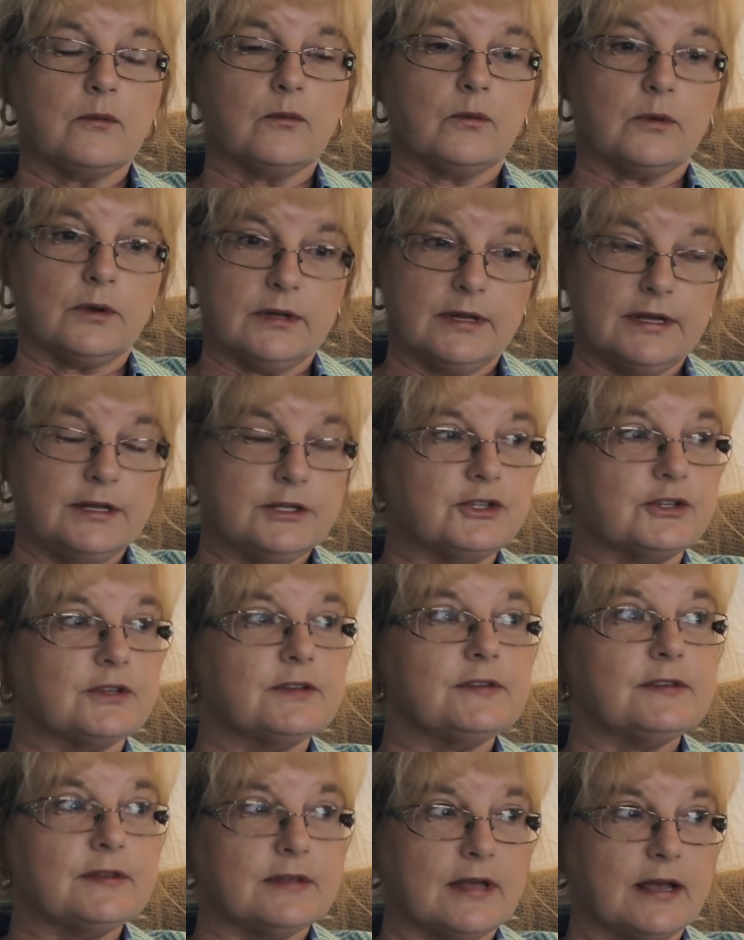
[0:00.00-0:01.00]

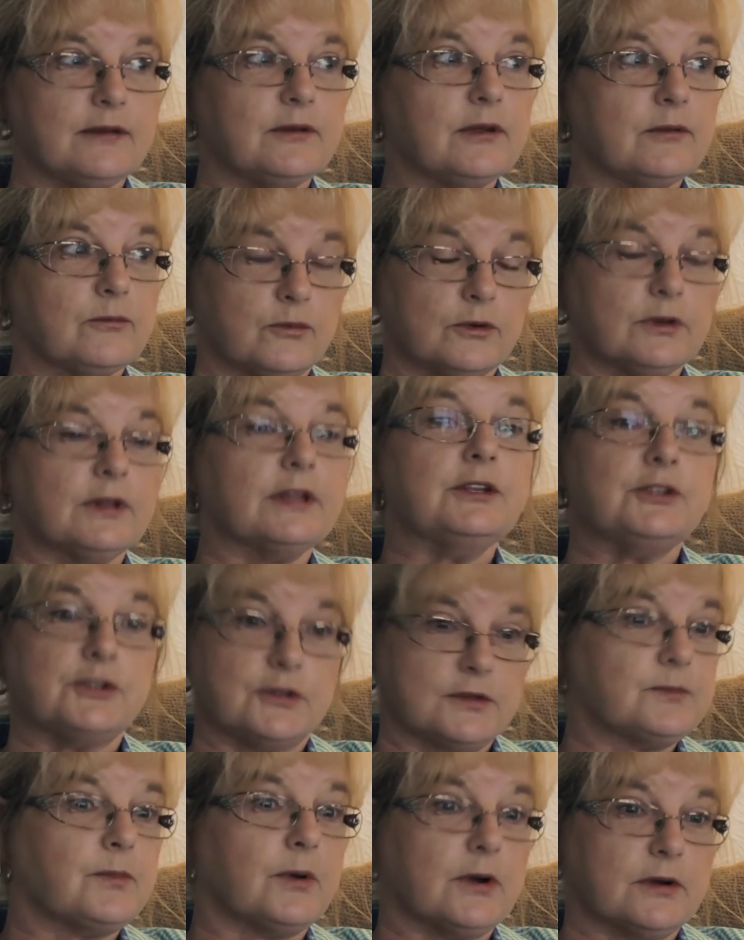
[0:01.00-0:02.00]
religious
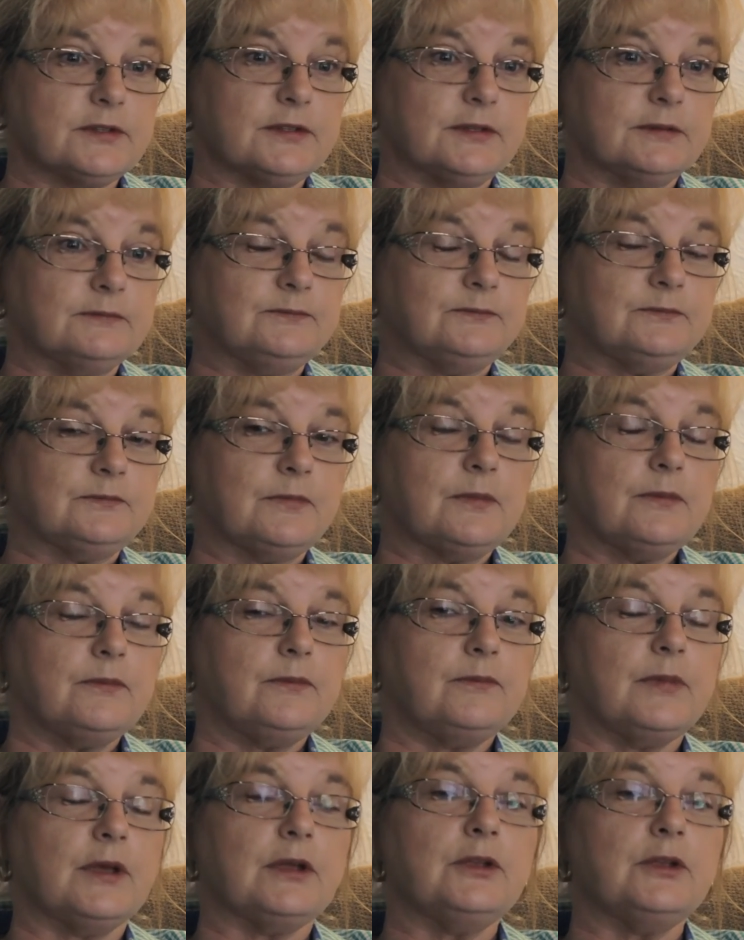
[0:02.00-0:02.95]
person.